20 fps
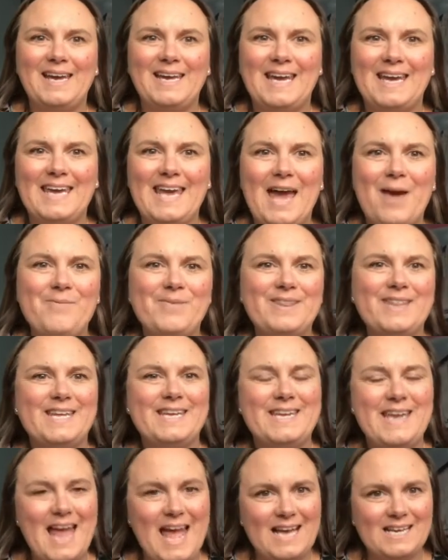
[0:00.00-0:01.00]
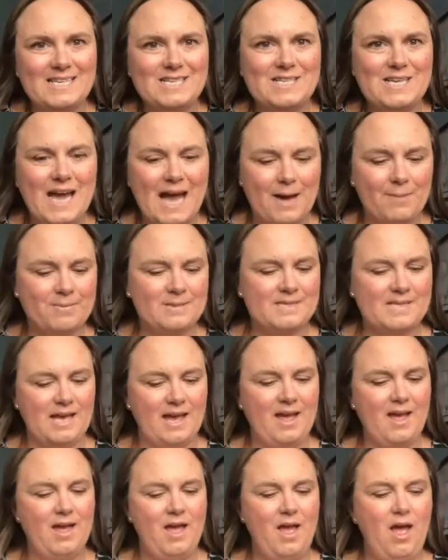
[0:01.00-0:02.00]
again with the next
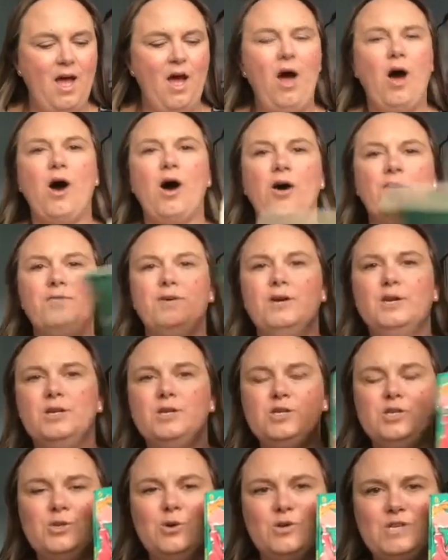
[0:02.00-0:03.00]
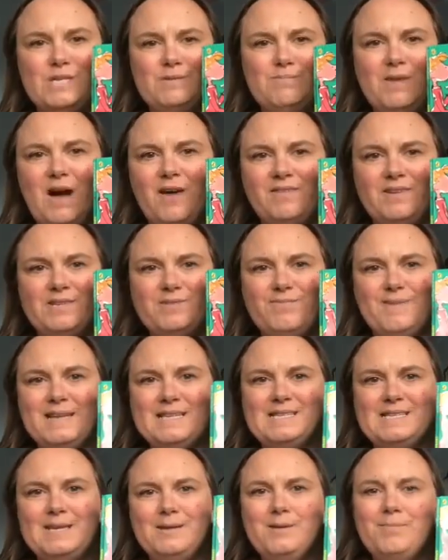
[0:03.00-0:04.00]
chapter of George's Marvellous
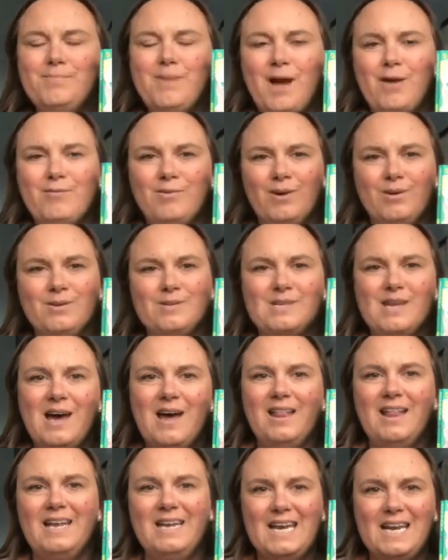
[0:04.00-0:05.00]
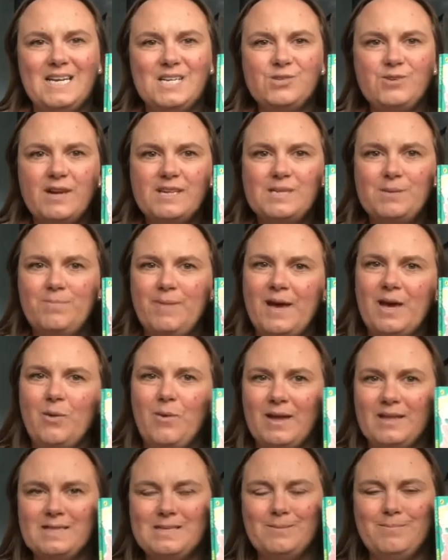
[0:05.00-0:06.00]
Medicine by Roald Dahl and illustrated by
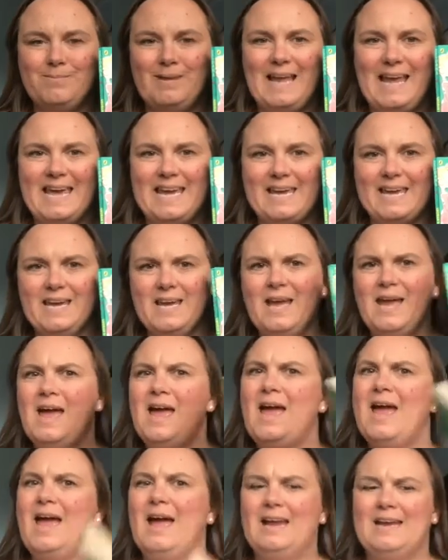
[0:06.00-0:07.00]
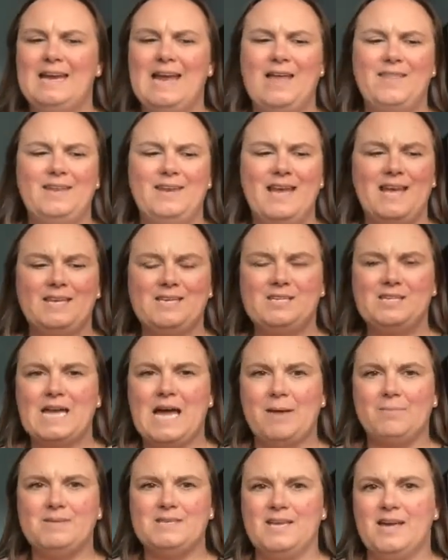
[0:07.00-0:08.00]
Quentin Blake. Now the next
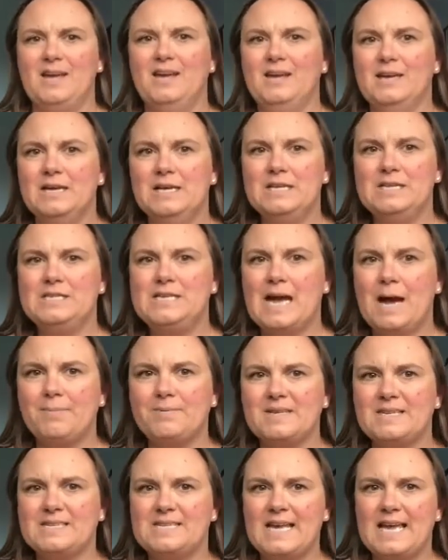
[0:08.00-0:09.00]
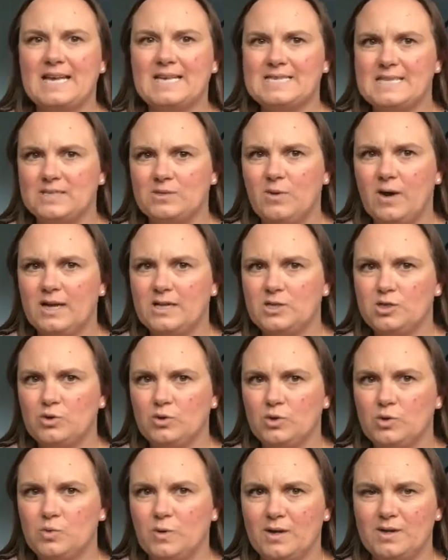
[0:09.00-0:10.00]
chapter, chapter 6, is quite a
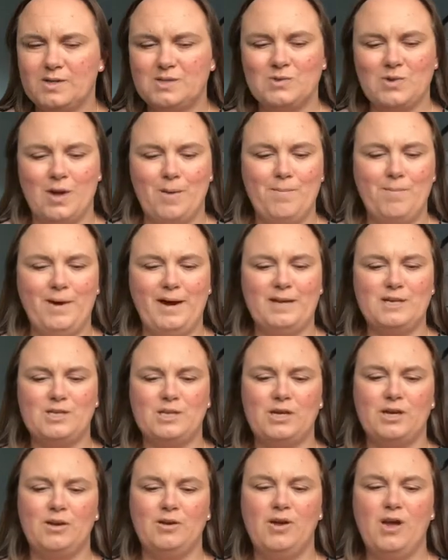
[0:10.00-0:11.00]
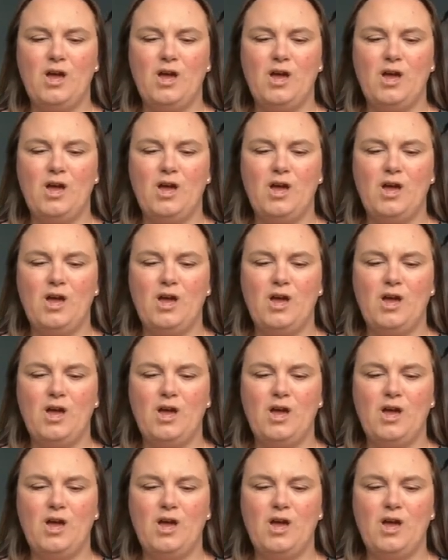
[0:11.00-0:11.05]
short one, so I might do